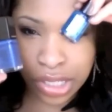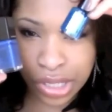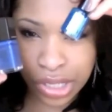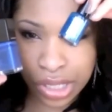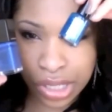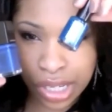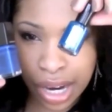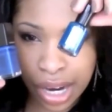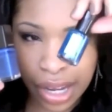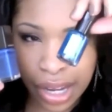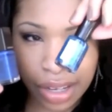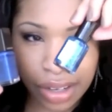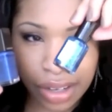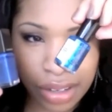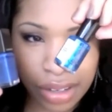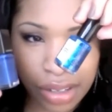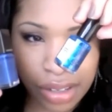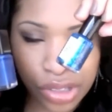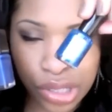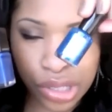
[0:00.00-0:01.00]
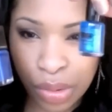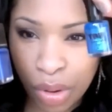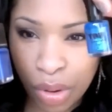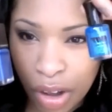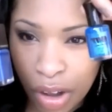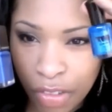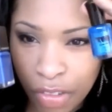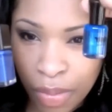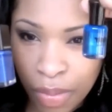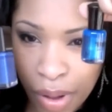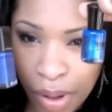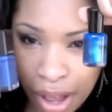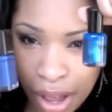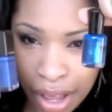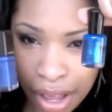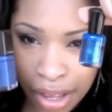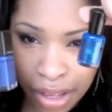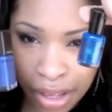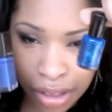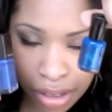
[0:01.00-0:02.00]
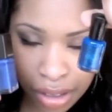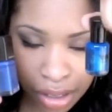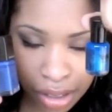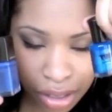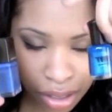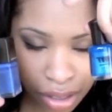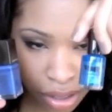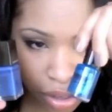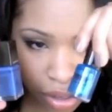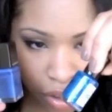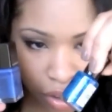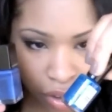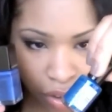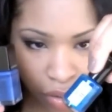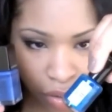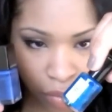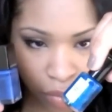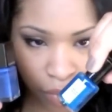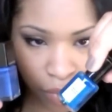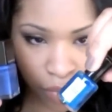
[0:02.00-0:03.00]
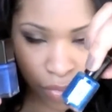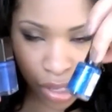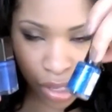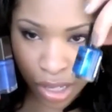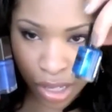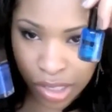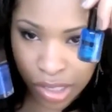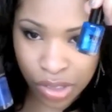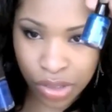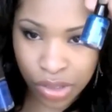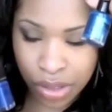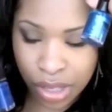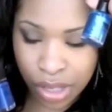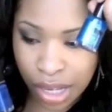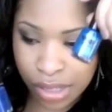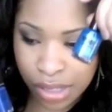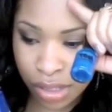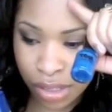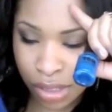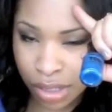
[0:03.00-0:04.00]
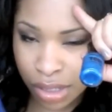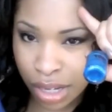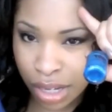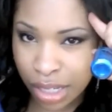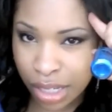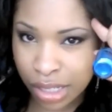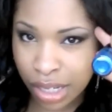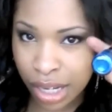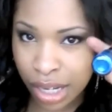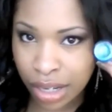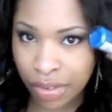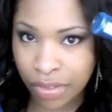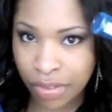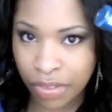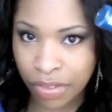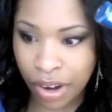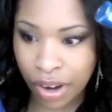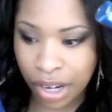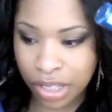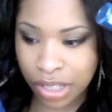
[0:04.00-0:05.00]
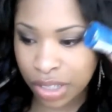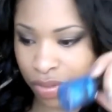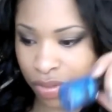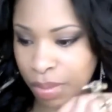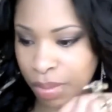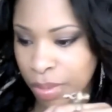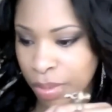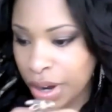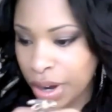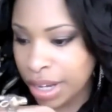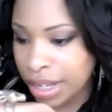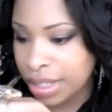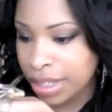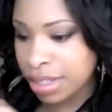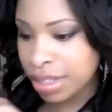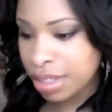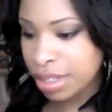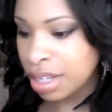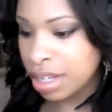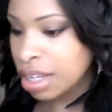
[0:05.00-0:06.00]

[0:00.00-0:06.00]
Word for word: just like Show Off by um, Collection 2000 and it's like a fraction of the price.